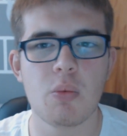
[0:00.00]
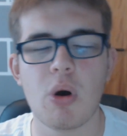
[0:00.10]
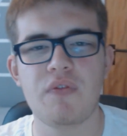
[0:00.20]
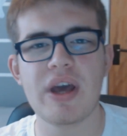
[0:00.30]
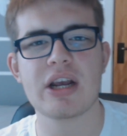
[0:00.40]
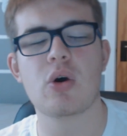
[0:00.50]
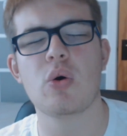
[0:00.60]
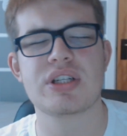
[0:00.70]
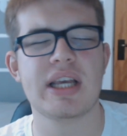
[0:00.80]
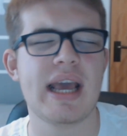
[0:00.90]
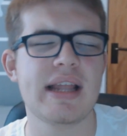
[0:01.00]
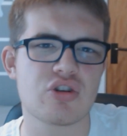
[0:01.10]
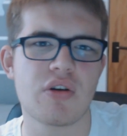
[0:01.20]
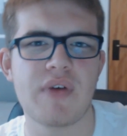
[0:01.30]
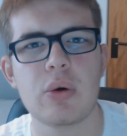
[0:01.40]
We were very close to getting
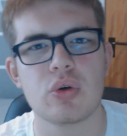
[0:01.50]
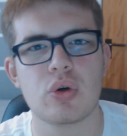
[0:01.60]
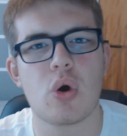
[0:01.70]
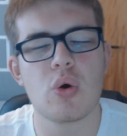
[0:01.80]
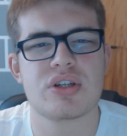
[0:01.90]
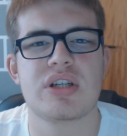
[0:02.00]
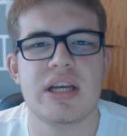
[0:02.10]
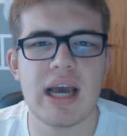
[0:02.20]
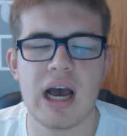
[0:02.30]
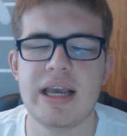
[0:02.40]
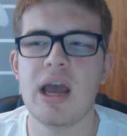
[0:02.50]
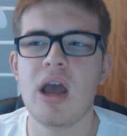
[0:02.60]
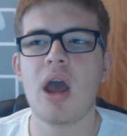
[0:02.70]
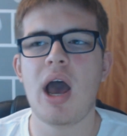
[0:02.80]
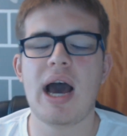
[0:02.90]
this Rivaldo Coetzee guy,
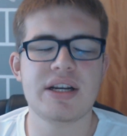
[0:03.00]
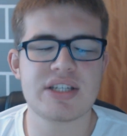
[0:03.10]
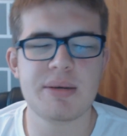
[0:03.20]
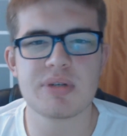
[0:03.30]
and it